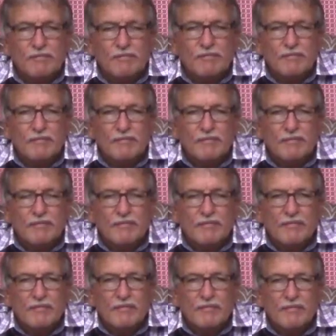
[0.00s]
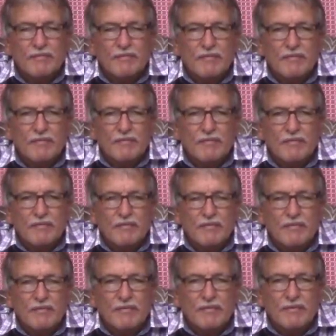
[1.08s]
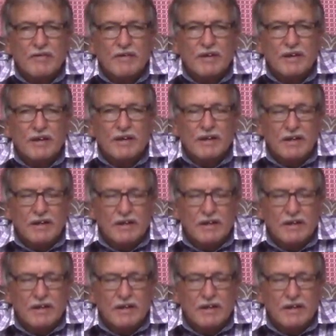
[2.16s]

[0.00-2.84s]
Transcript: (silence)